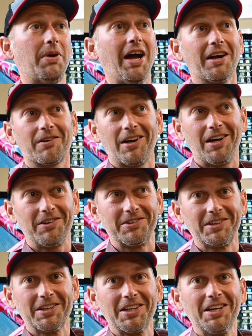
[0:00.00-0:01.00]
background
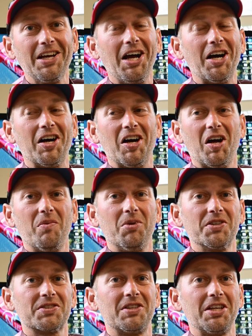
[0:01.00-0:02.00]
um,
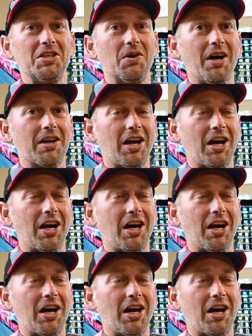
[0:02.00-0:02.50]
so they know how to